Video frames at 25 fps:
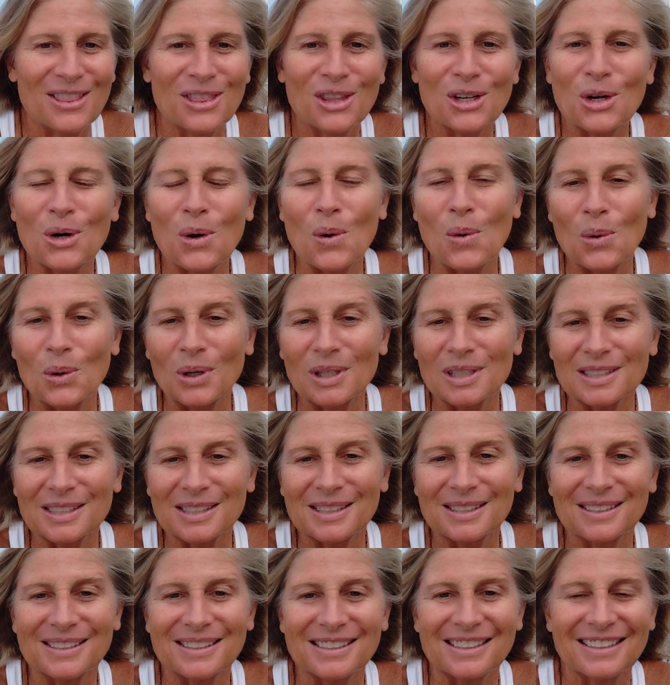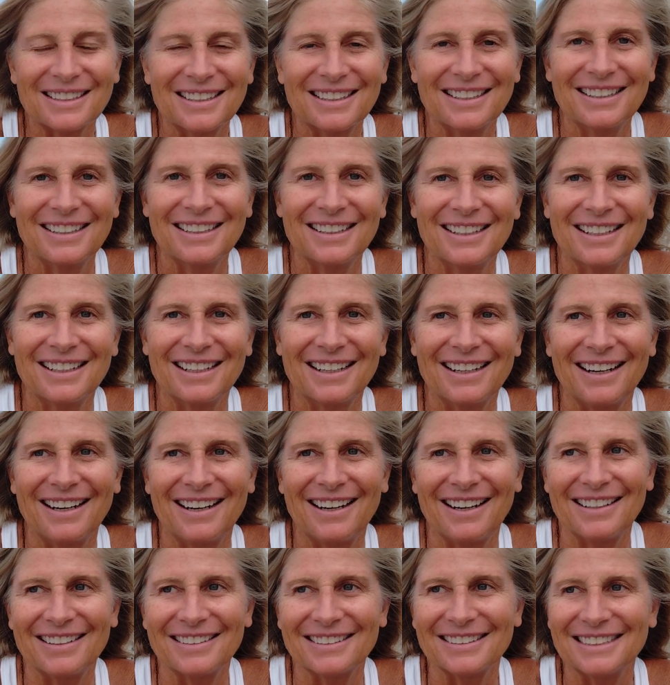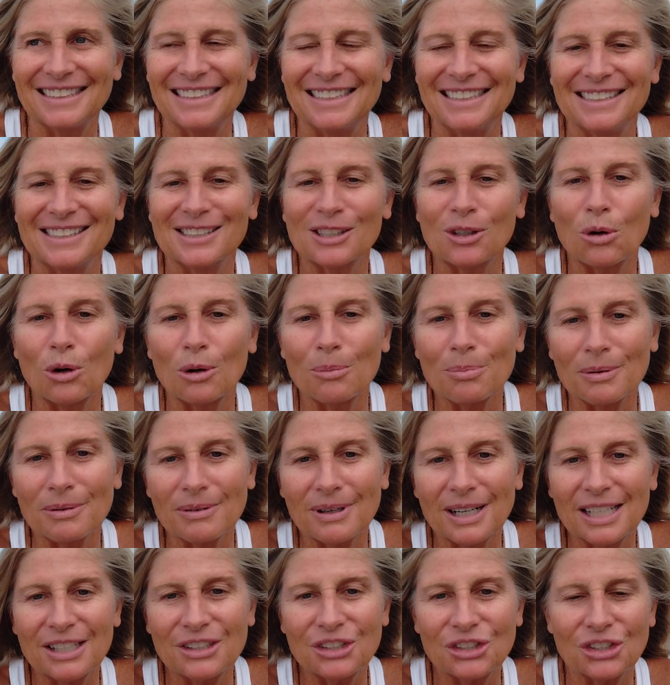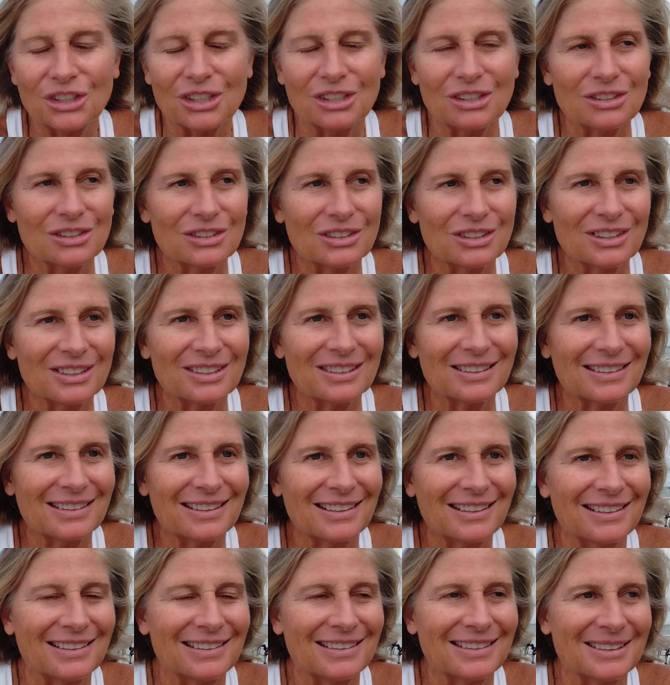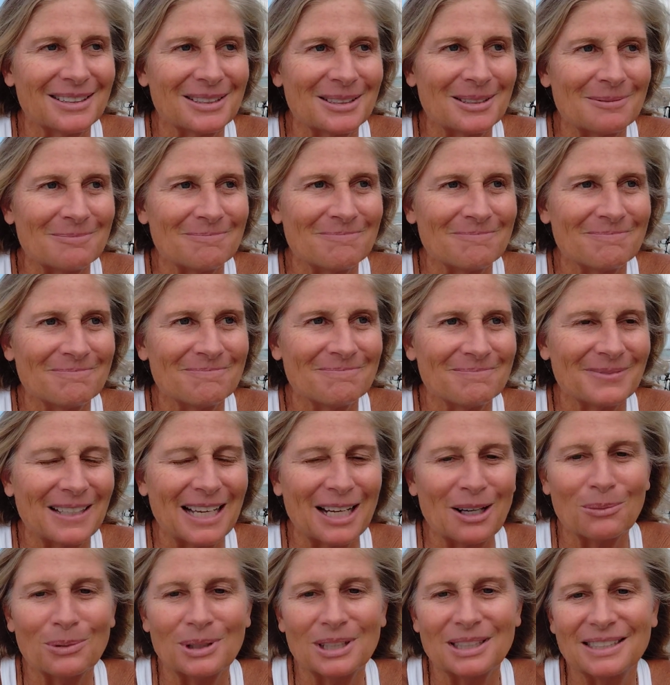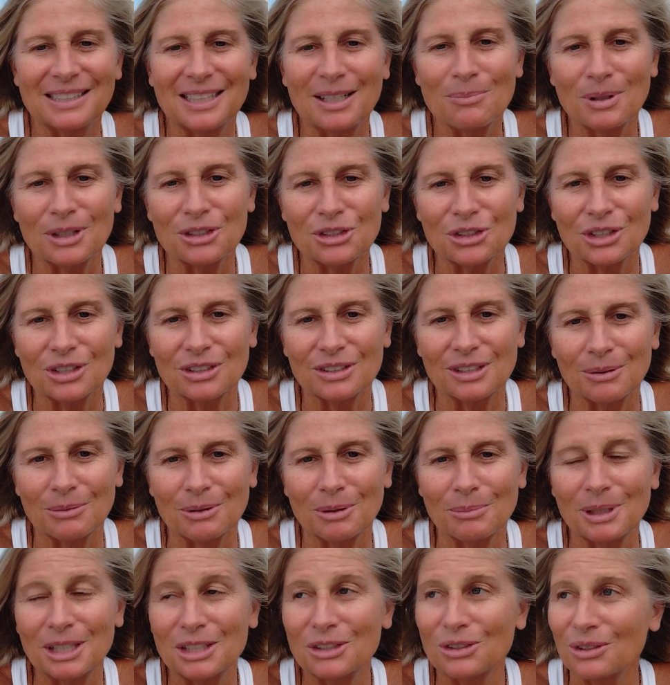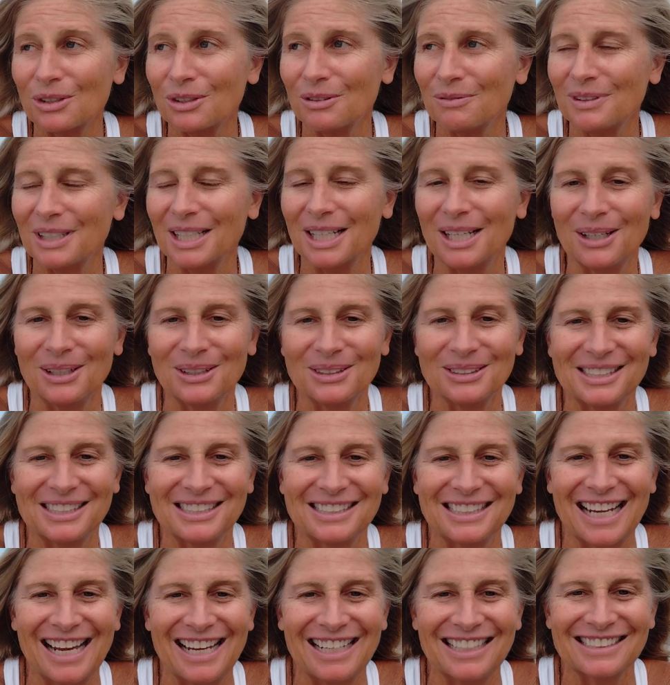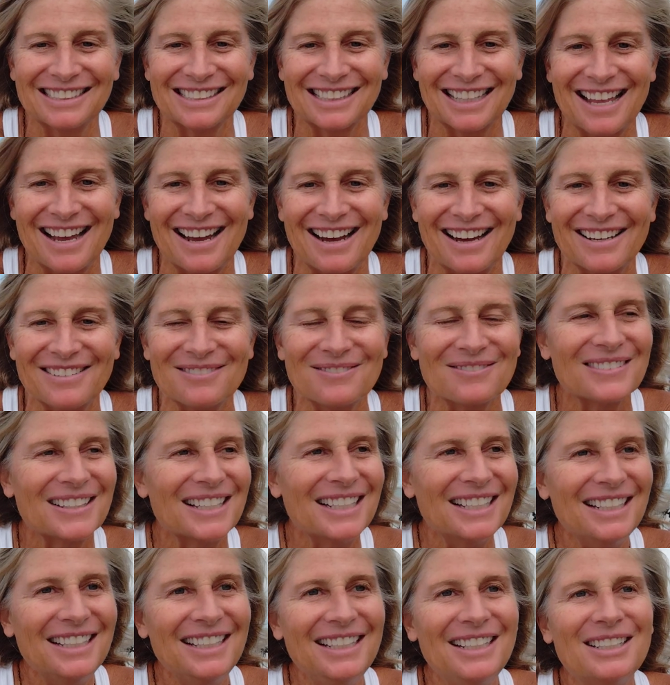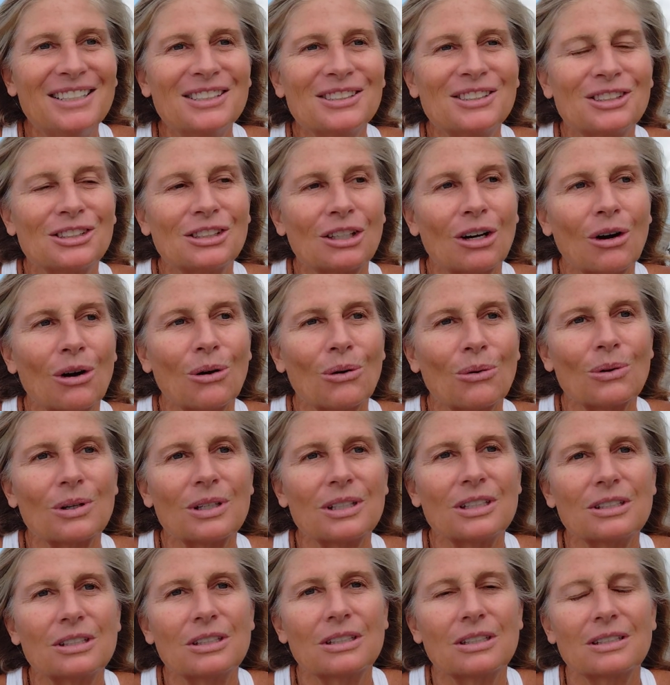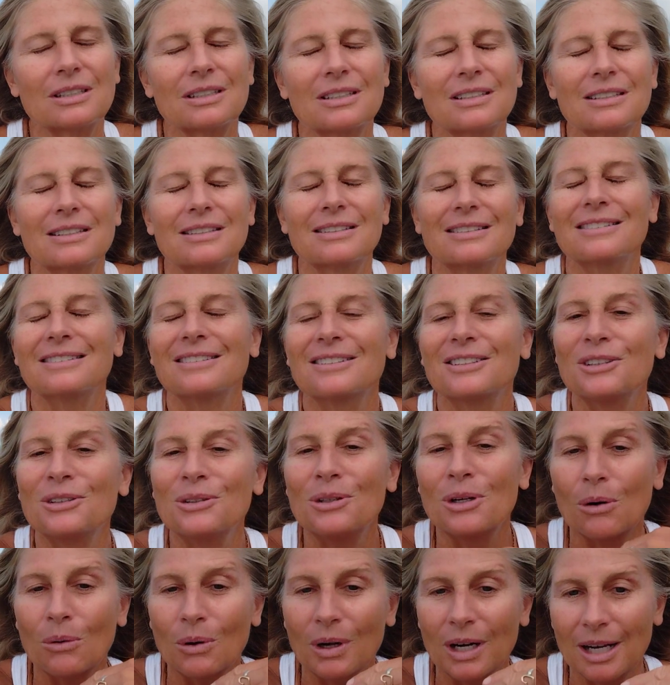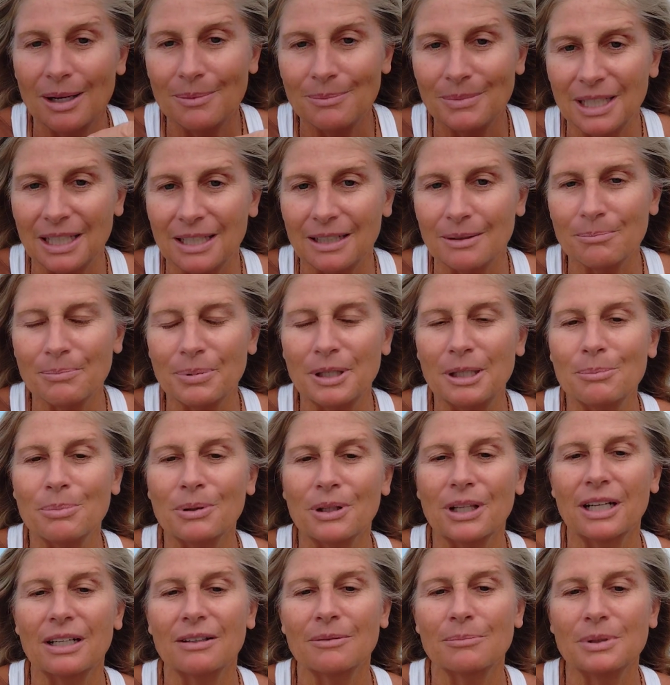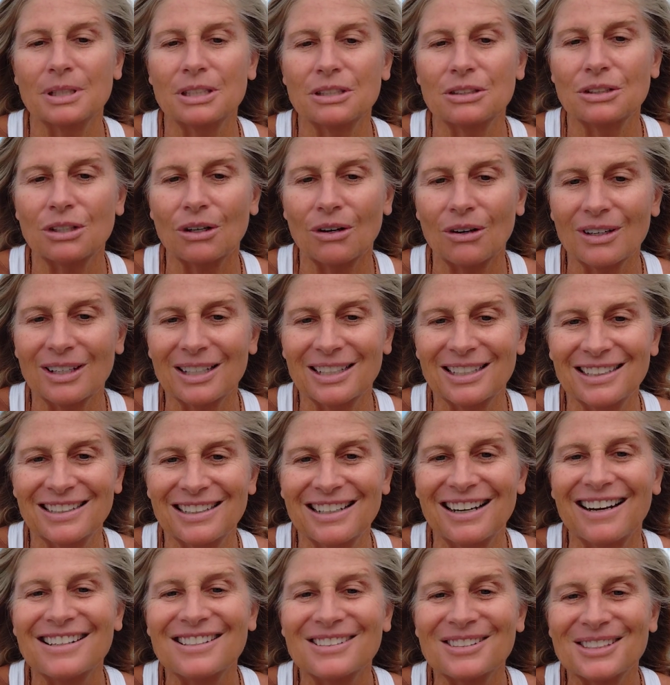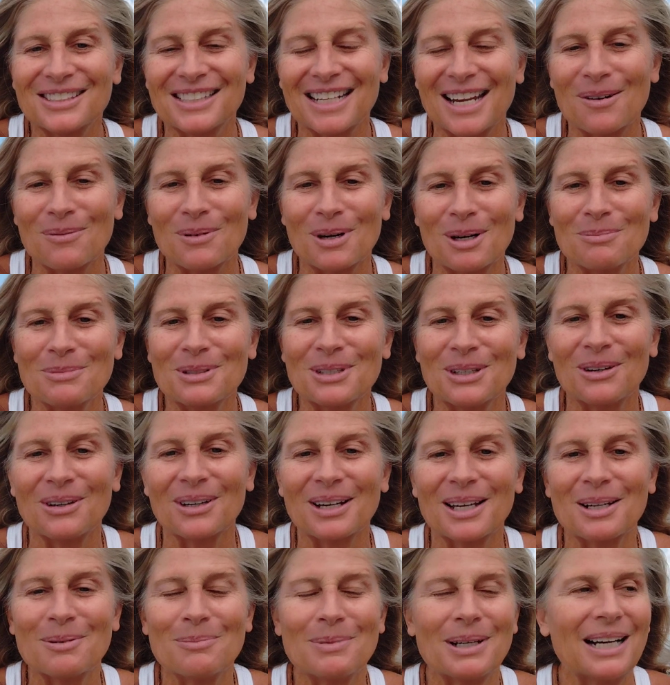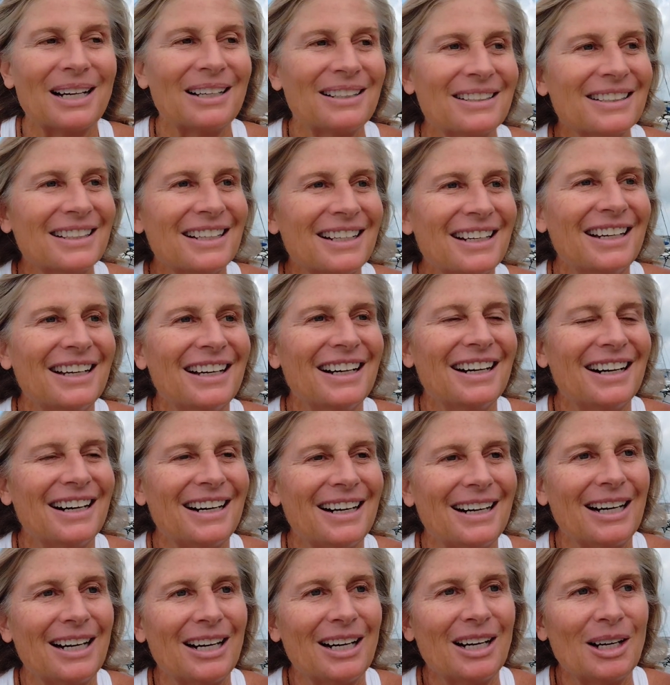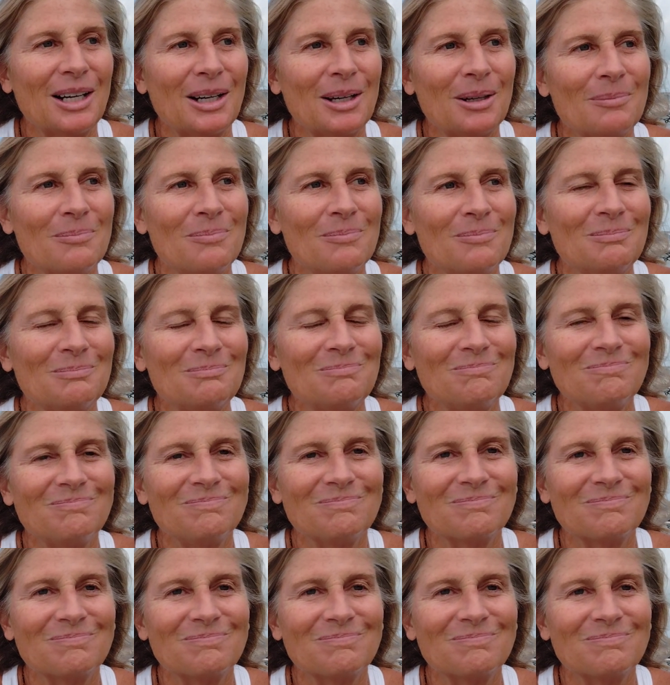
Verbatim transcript: the courts, uh, these corporations. Um, I don't want to say much because I want to make sure the video stays live. So, you know what I mean. People that have been targeted understand what I'm talking about. Um,